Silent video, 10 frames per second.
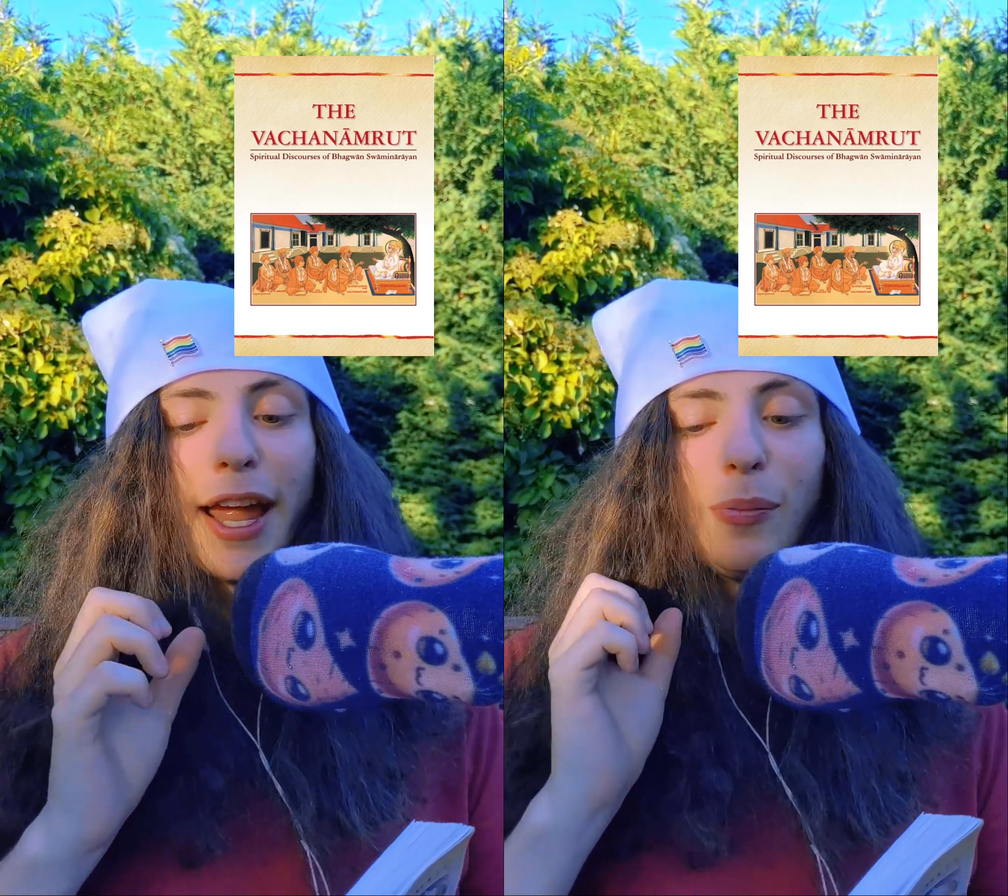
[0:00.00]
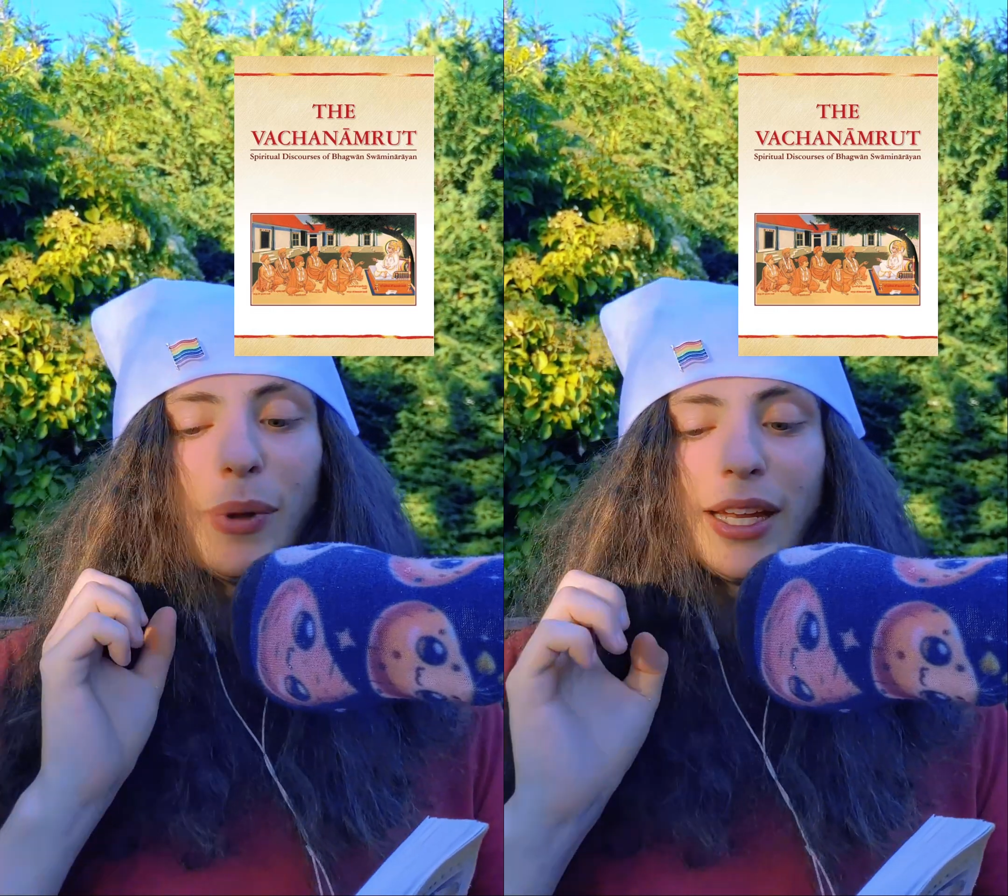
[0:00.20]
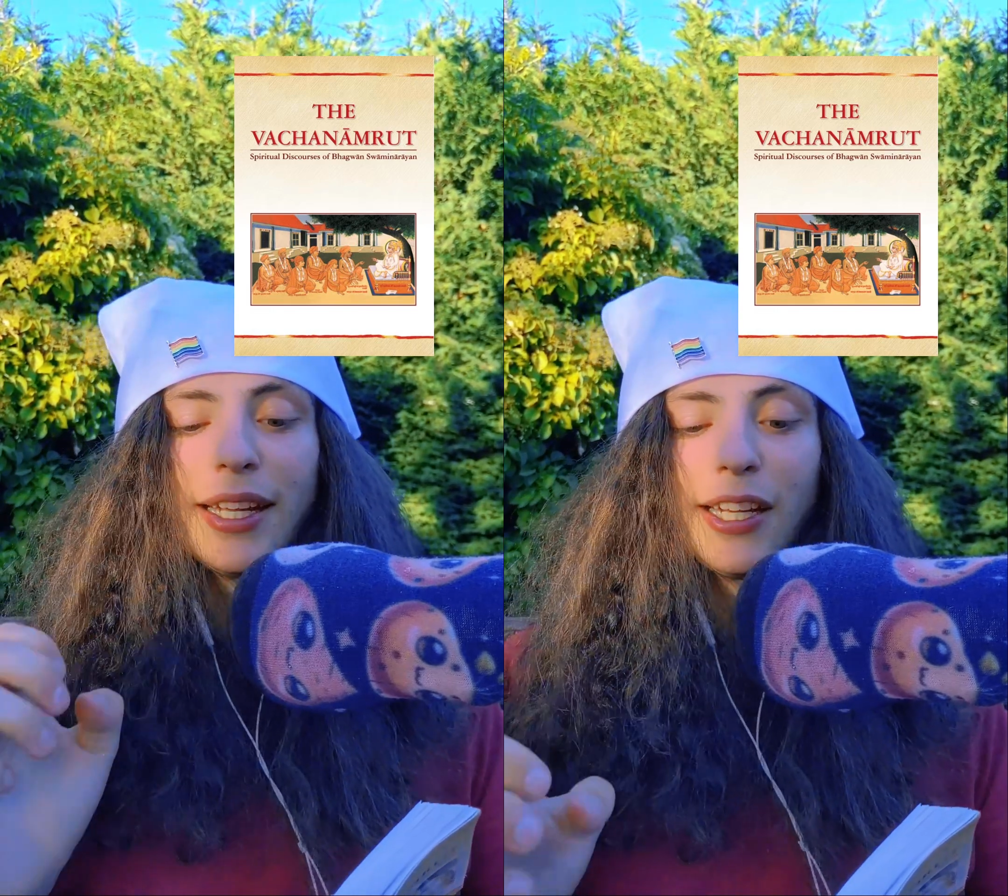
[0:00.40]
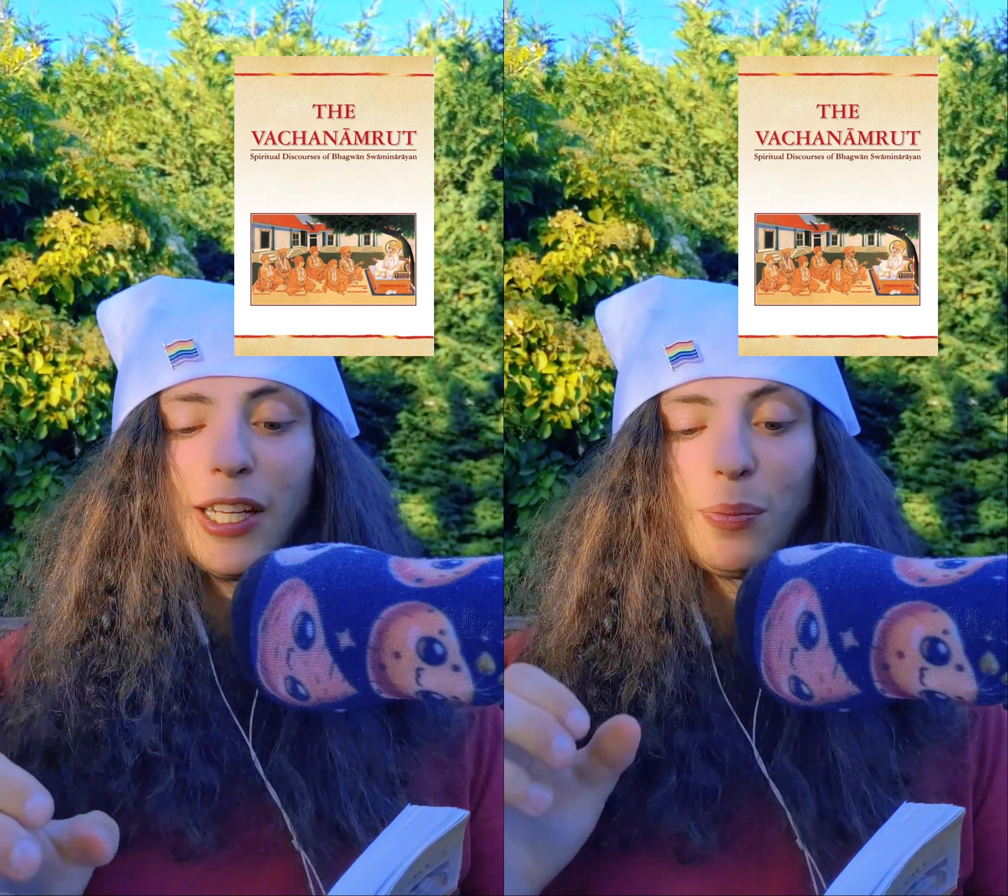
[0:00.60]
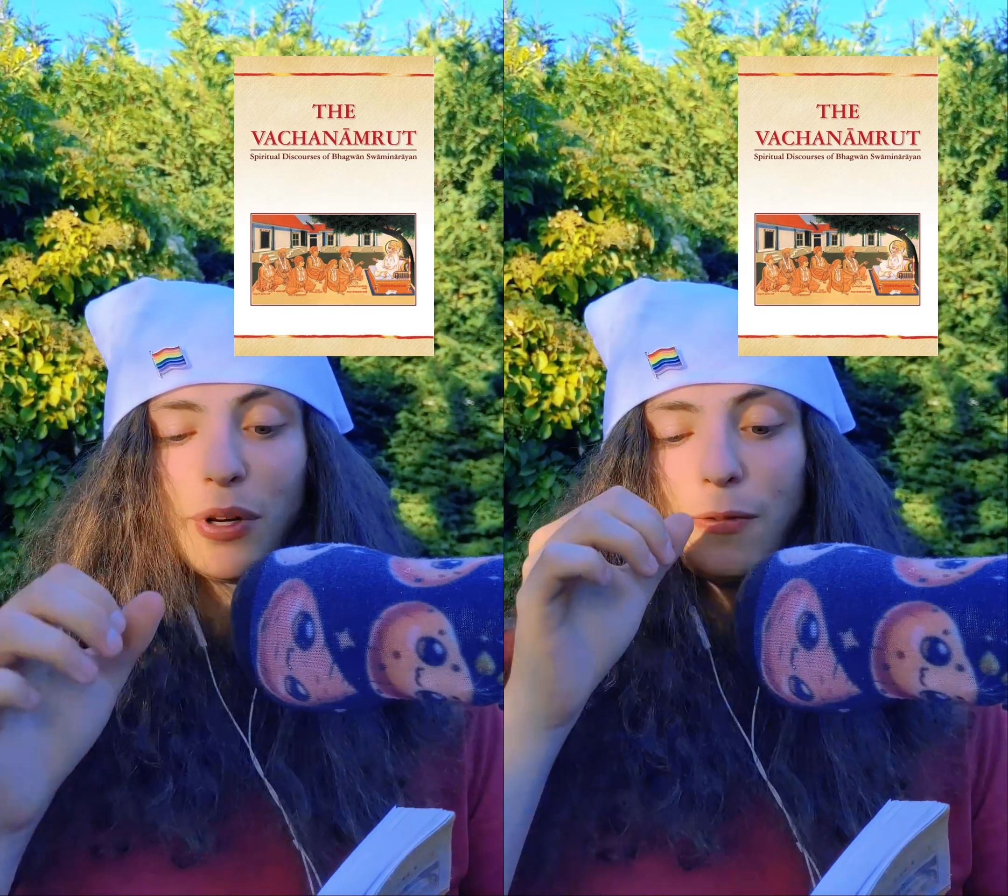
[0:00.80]

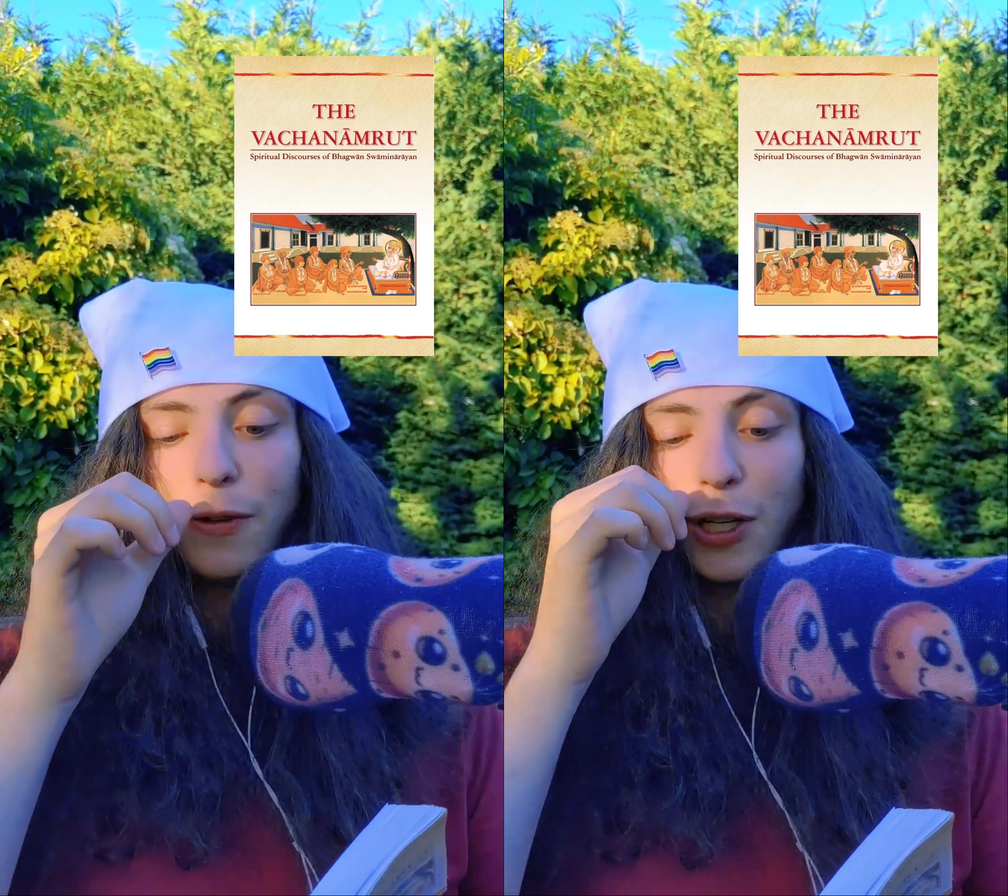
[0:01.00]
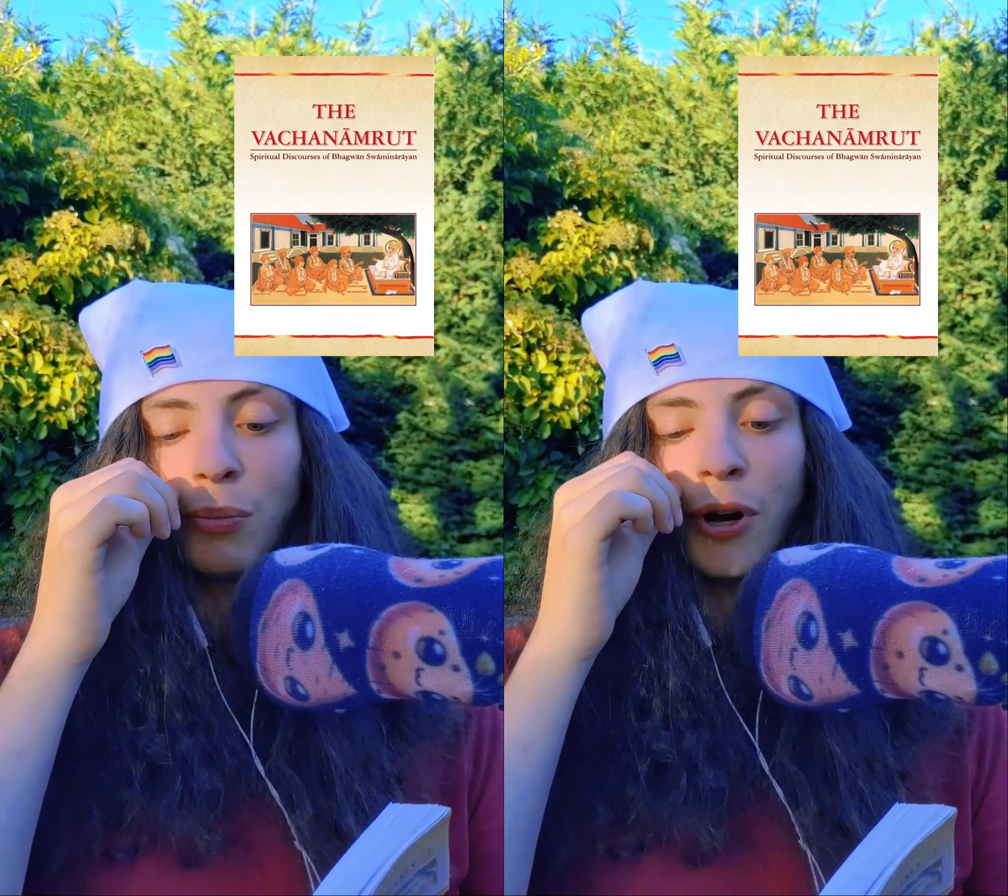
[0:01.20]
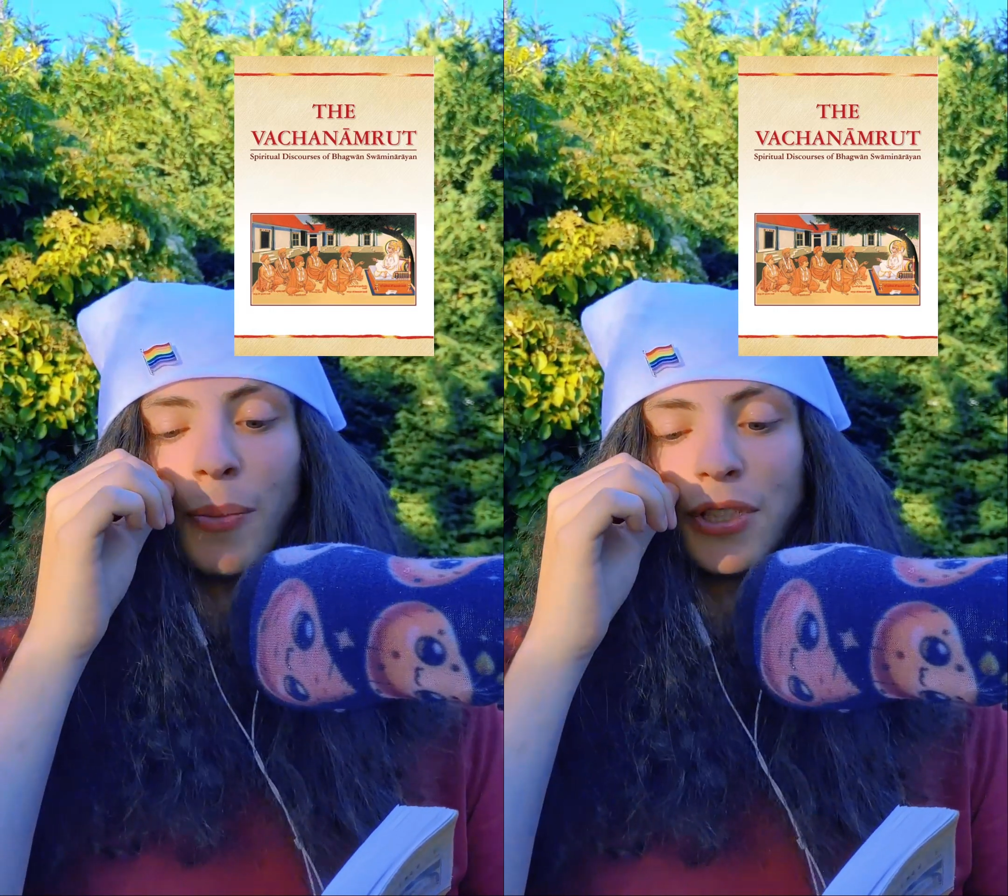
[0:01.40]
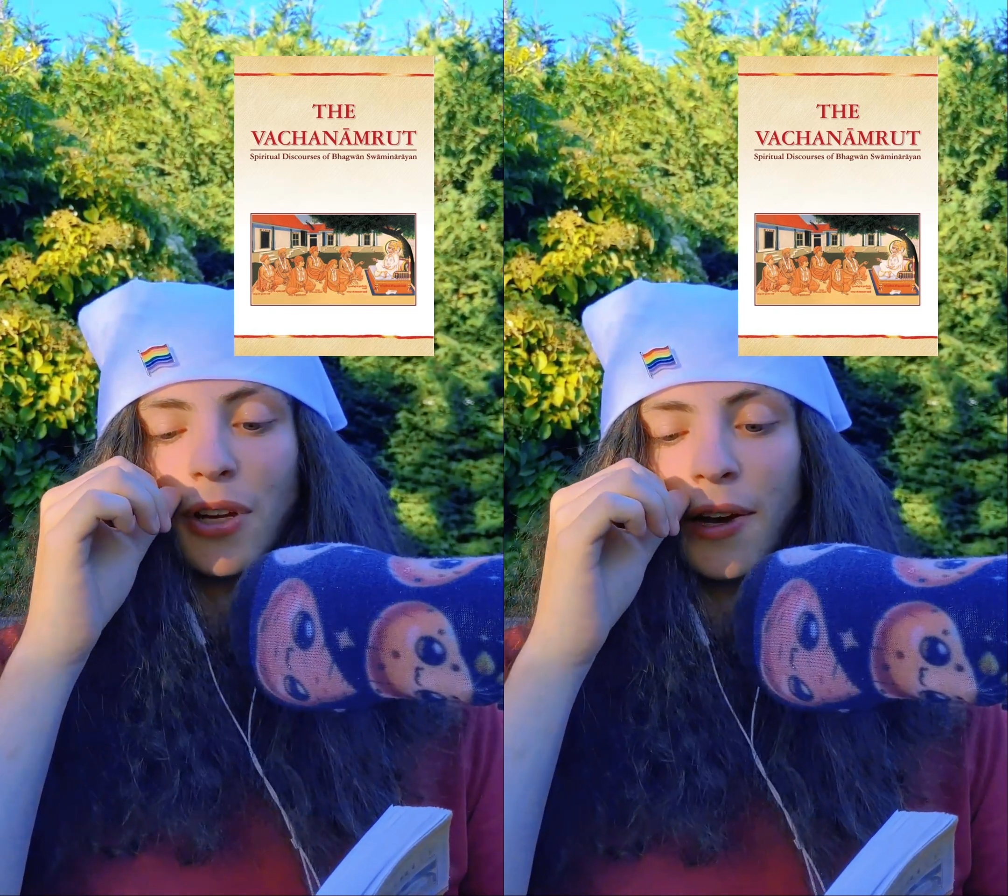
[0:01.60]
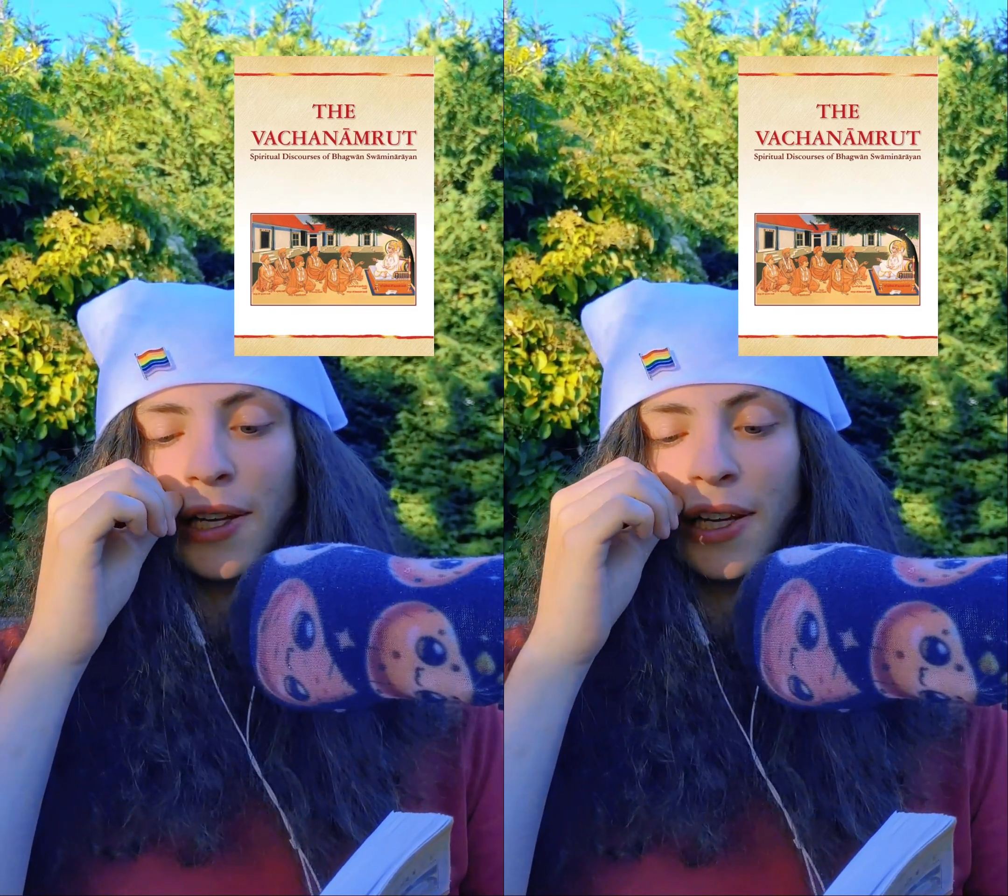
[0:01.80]
maintained perfect
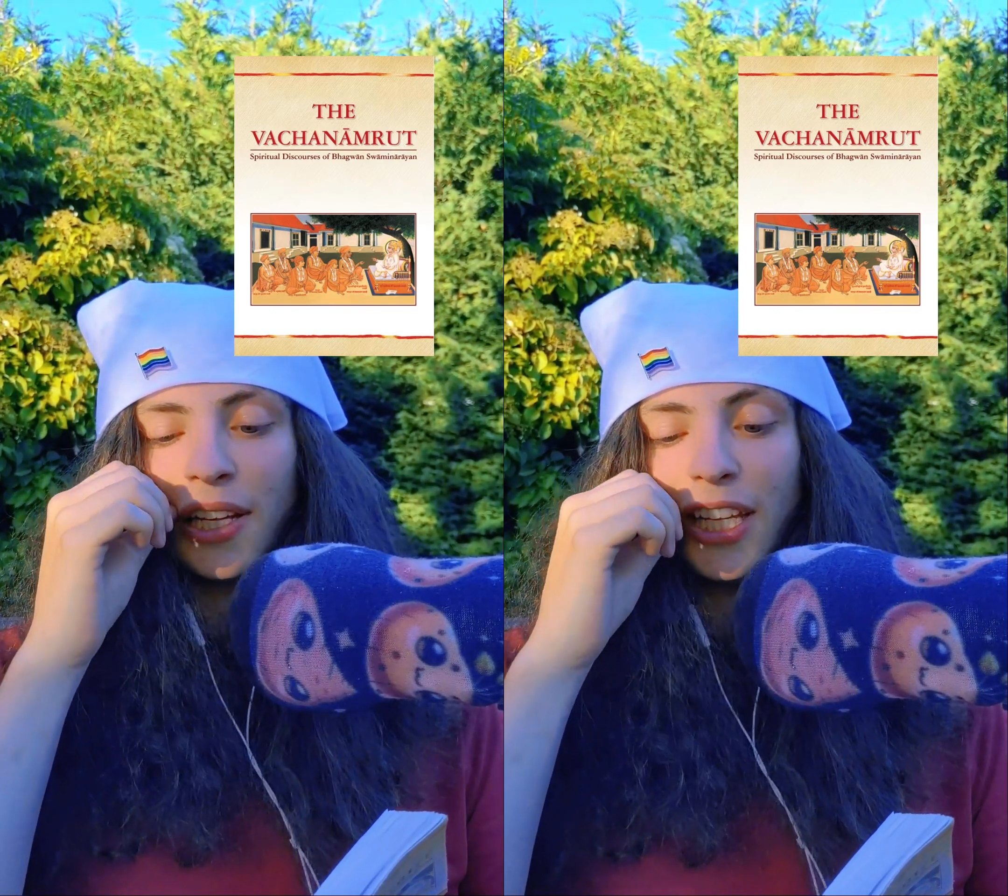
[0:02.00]
brahmacharya